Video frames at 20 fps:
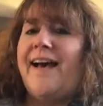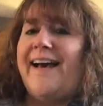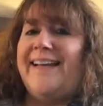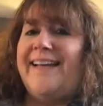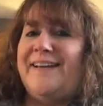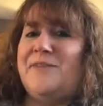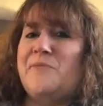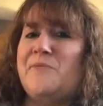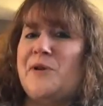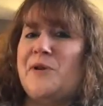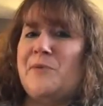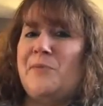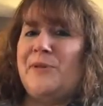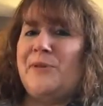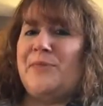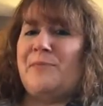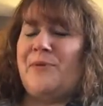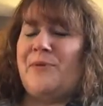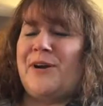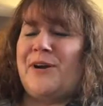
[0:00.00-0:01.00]
I didn't want to
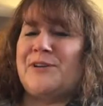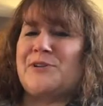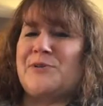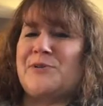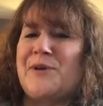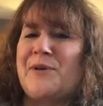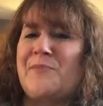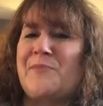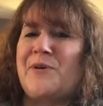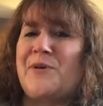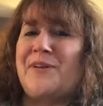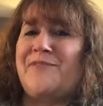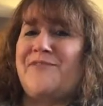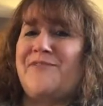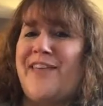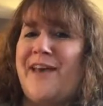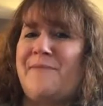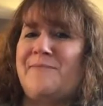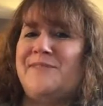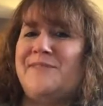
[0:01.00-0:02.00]
put the pressure on one
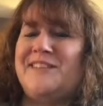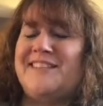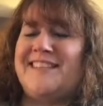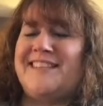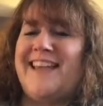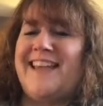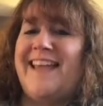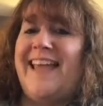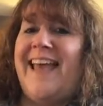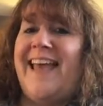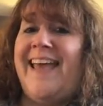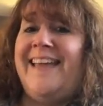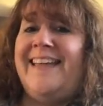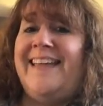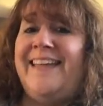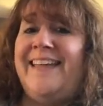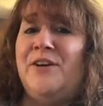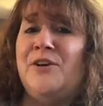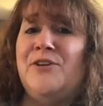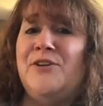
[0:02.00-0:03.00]
of them to say, hey,
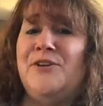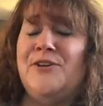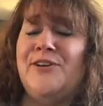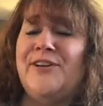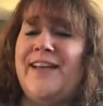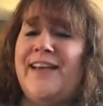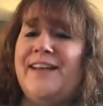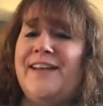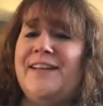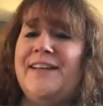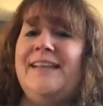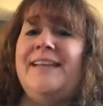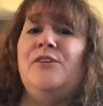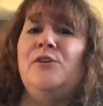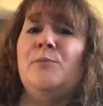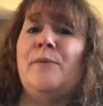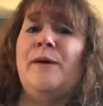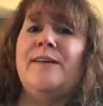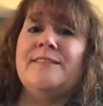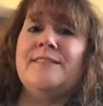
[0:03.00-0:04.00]
here, you're editing
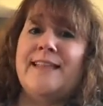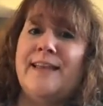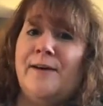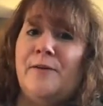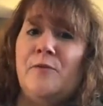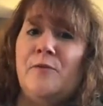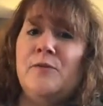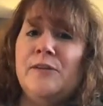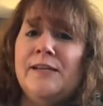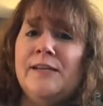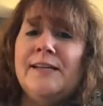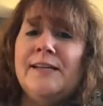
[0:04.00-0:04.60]
your boss now.